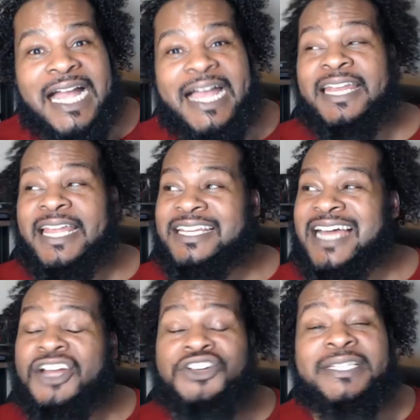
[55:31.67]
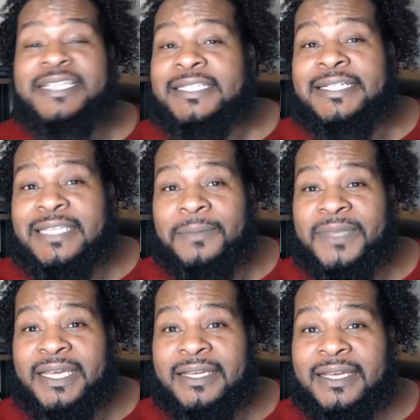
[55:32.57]
I had like 960
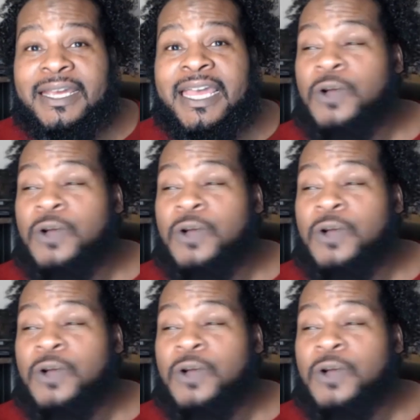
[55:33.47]
something.